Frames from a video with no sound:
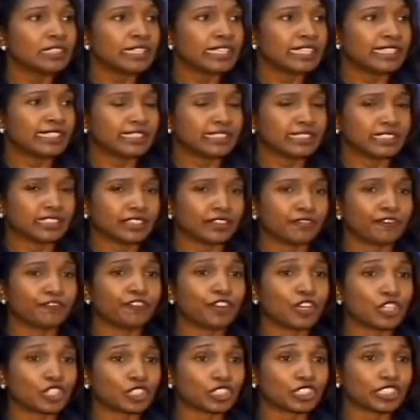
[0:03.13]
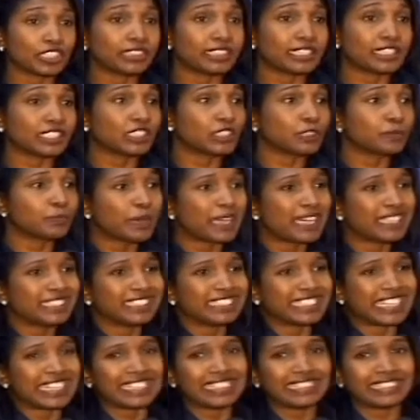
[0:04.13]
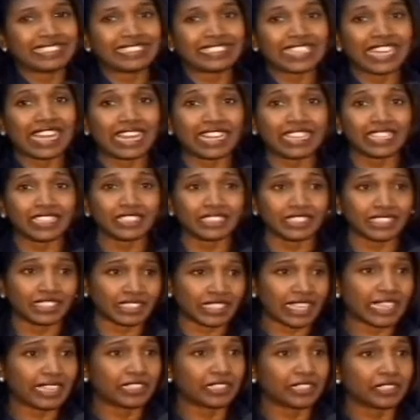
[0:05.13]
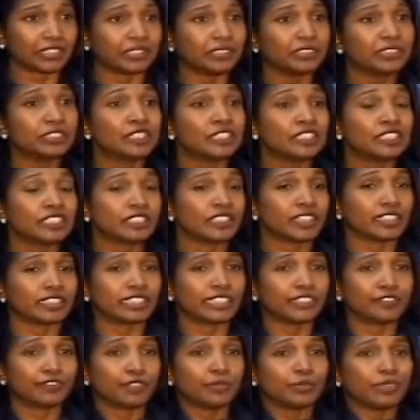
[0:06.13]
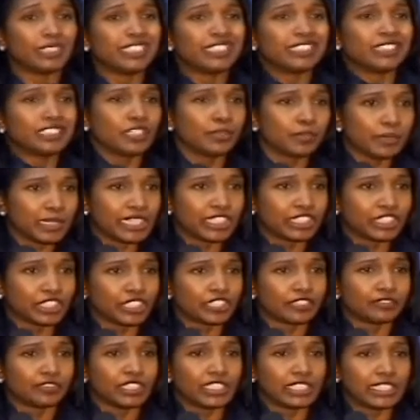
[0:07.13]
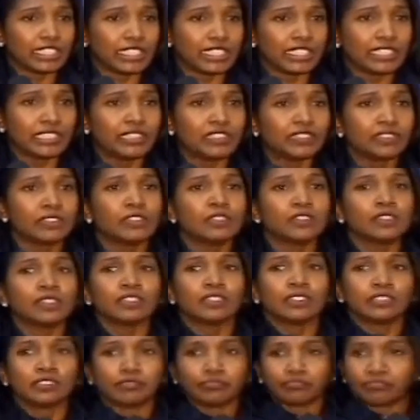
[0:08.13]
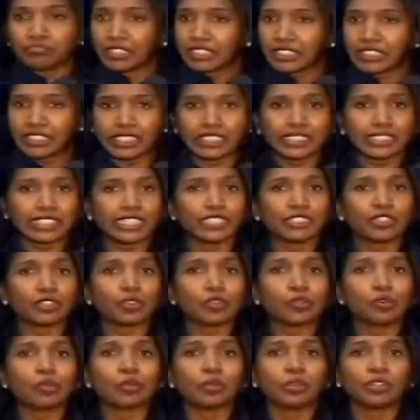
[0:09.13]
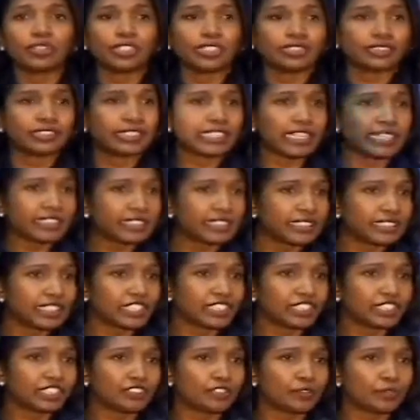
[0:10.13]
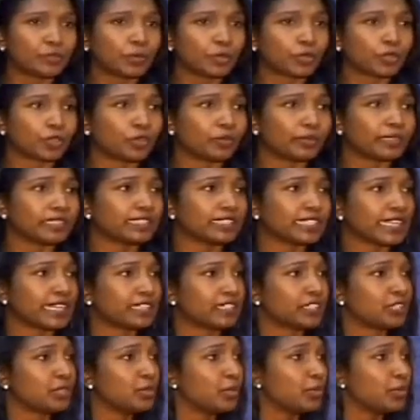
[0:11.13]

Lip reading: It is a function that spans an entire cycle, starting from the determination of the need into the tender call. There are 10 stages with procurement cycle.